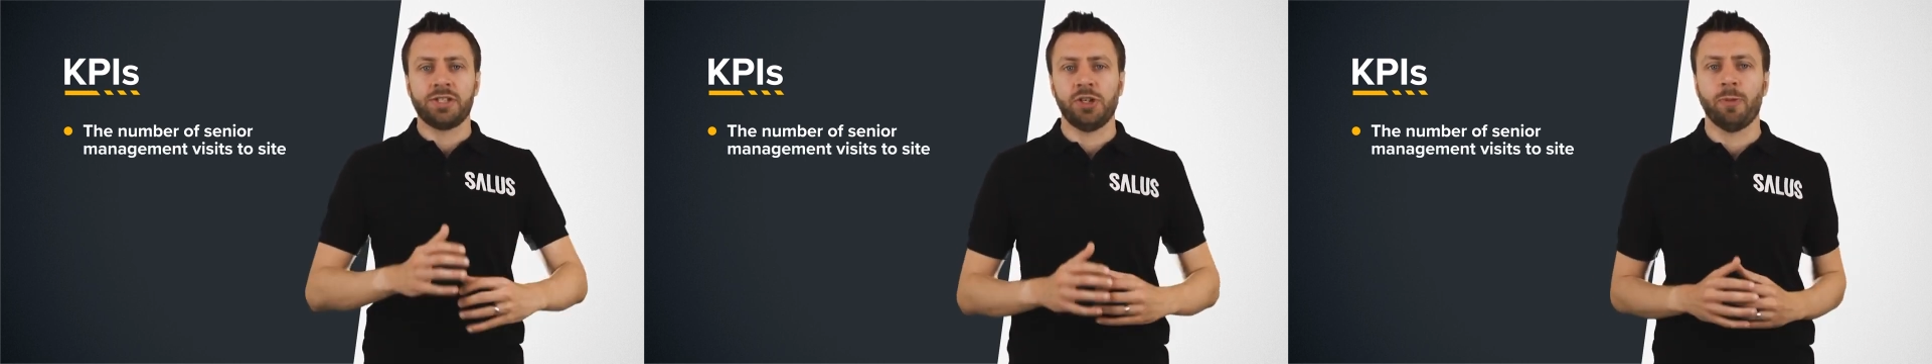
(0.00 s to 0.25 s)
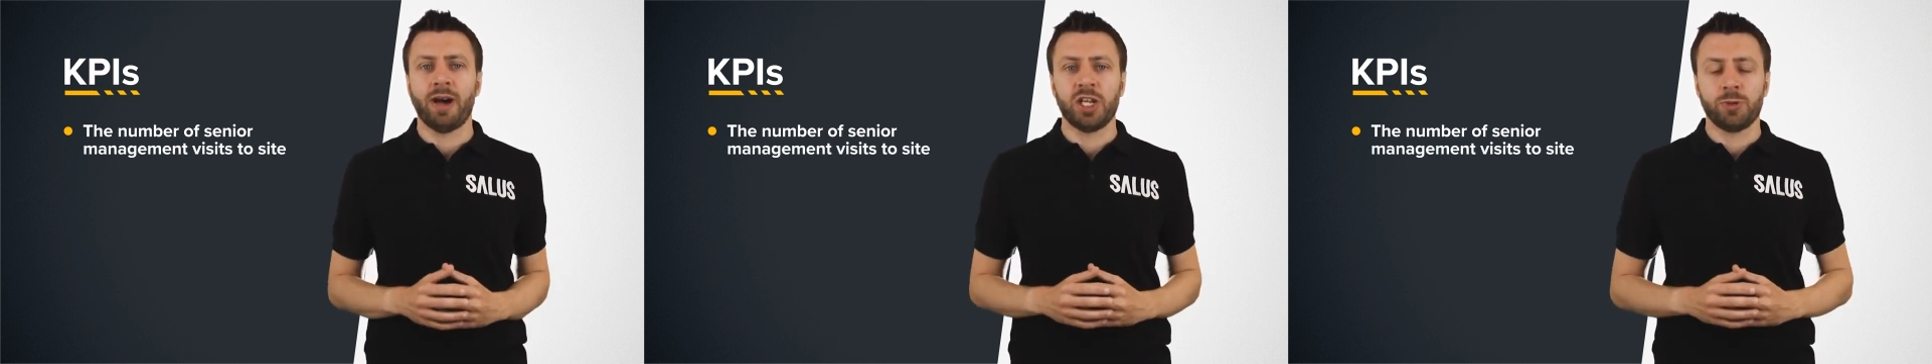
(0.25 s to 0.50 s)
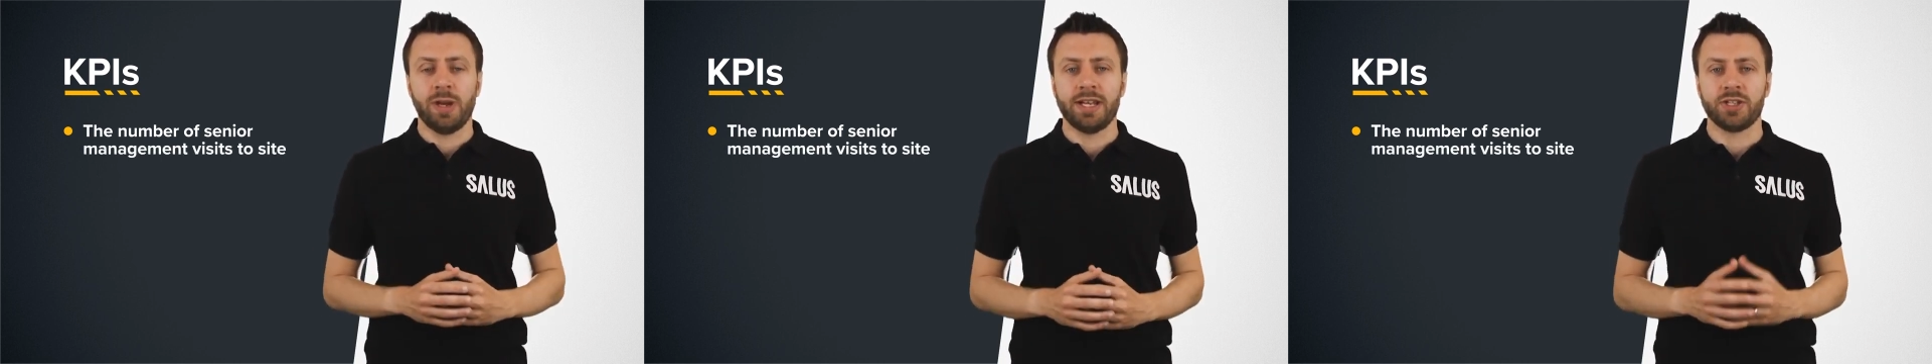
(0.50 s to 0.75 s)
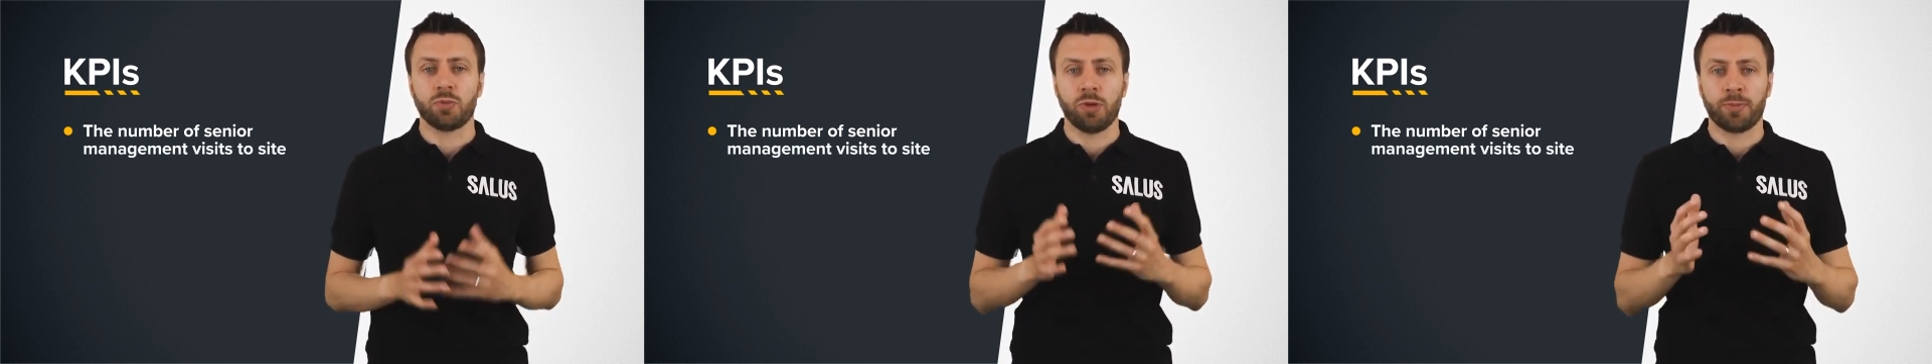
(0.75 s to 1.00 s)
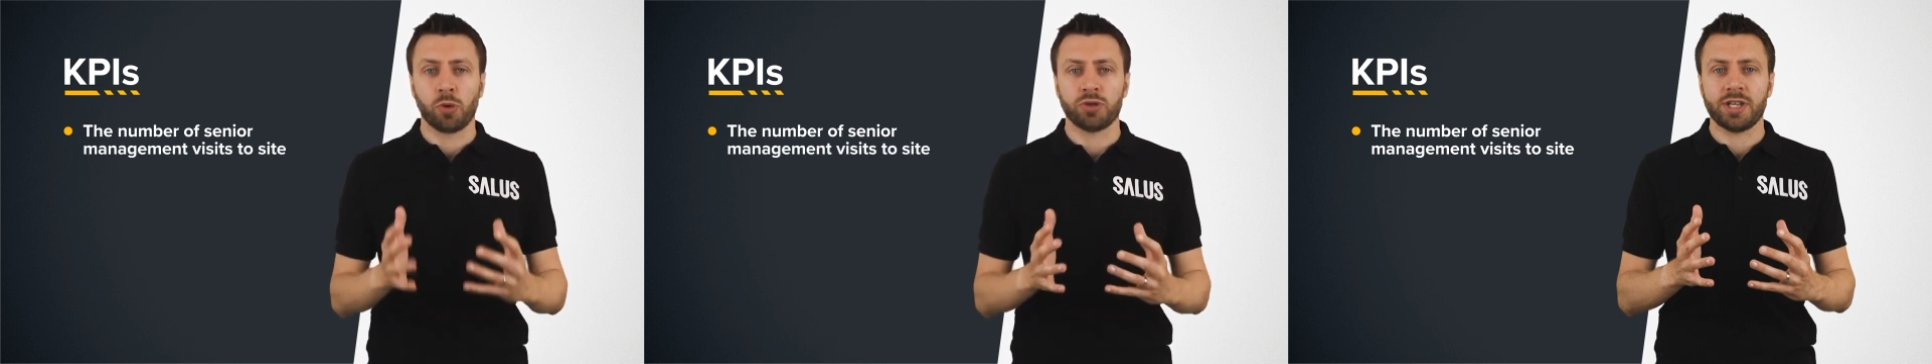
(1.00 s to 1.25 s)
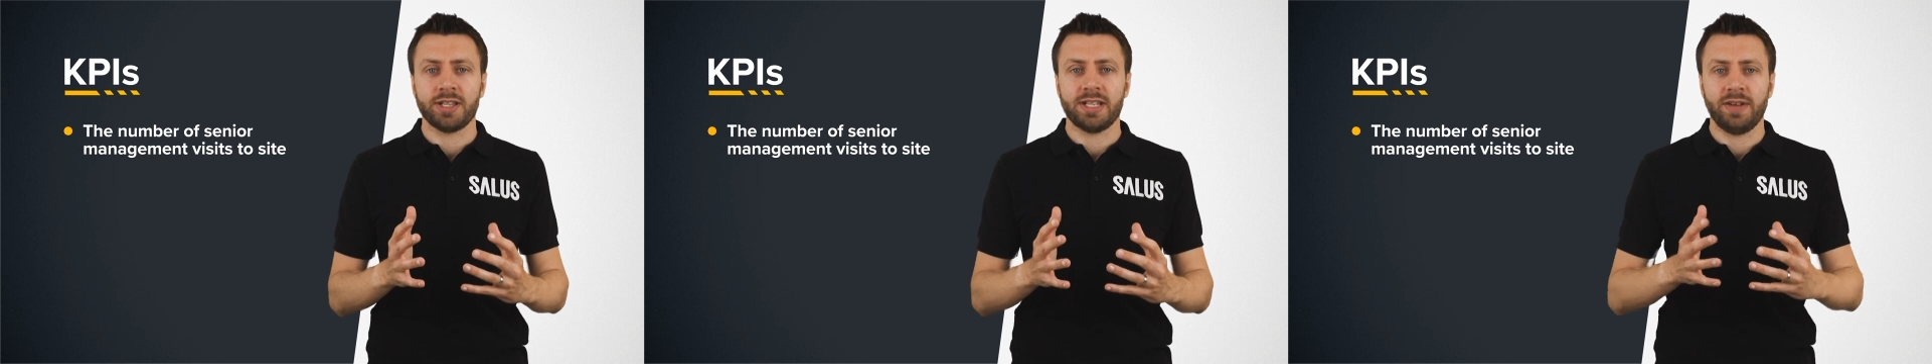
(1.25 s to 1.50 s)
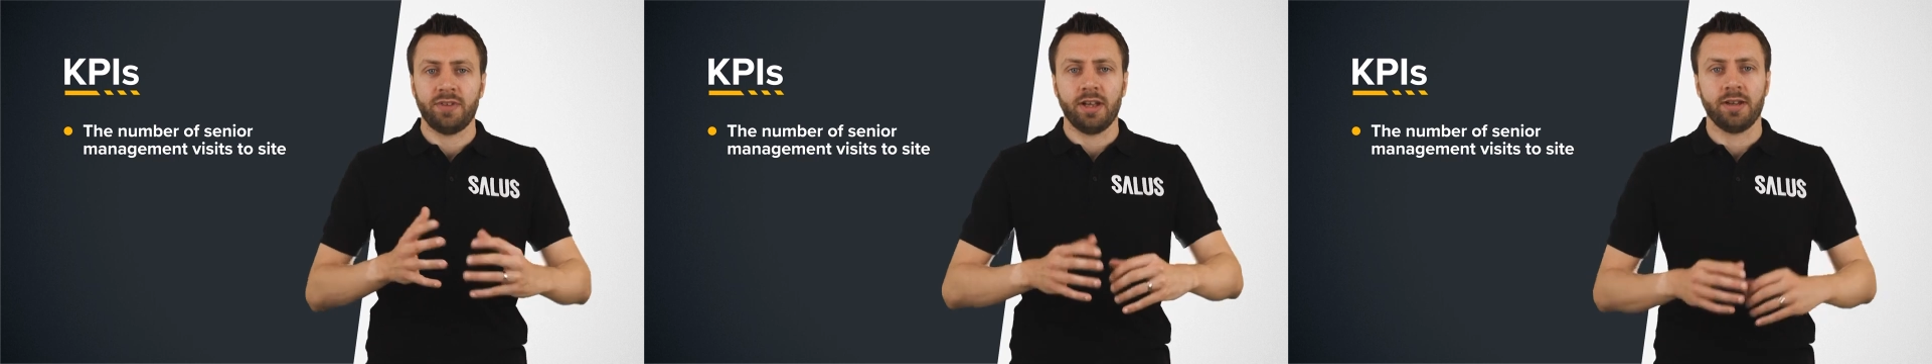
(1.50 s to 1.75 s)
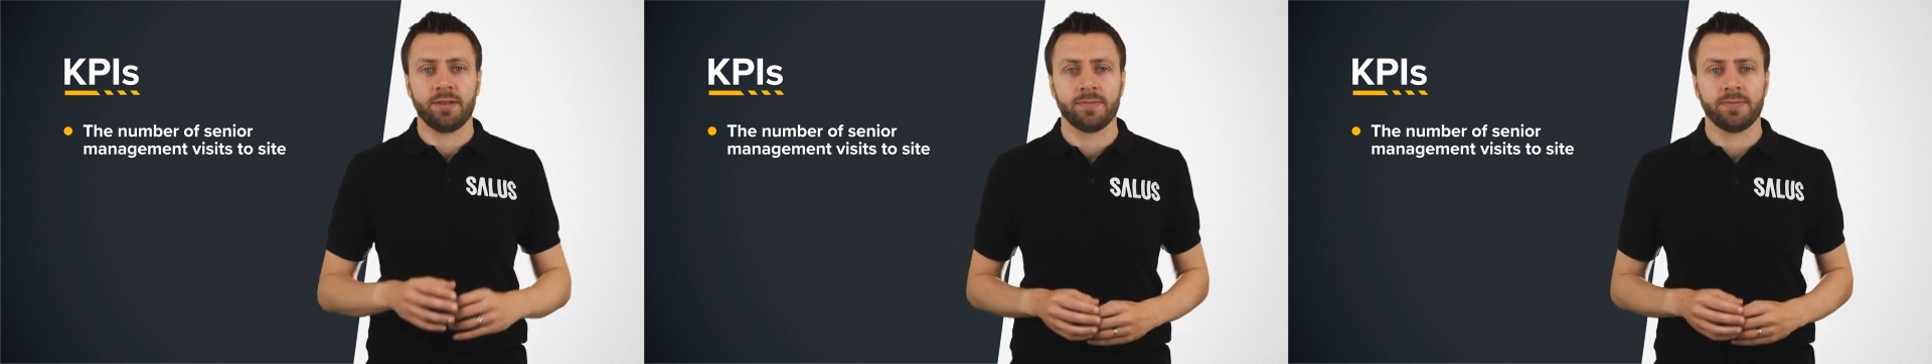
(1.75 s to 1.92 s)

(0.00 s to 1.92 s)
senior management is with process safety.